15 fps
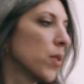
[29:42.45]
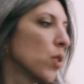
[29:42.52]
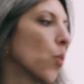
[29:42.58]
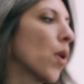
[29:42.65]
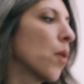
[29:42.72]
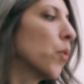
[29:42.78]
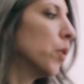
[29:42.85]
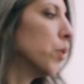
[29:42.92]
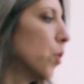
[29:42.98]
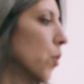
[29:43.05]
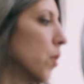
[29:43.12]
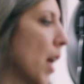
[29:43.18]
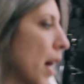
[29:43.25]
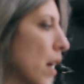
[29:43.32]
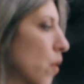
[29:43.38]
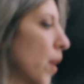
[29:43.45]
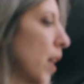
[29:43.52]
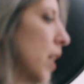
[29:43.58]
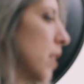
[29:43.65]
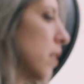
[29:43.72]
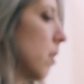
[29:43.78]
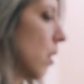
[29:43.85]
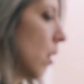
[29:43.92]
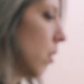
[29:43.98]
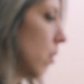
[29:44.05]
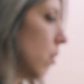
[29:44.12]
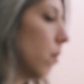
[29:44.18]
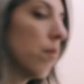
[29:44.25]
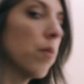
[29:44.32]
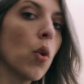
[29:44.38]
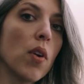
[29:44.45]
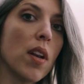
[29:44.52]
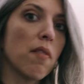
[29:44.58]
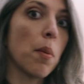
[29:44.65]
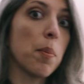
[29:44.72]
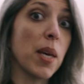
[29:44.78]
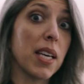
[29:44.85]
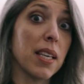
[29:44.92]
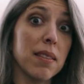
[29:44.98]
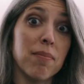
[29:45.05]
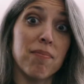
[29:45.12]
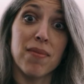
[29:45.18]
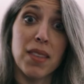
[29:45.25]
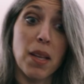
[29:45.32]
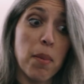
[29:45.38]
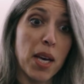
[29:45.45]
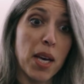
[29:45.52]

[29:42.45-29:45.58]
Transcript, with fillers: So what we'll do now is go and have a peek in the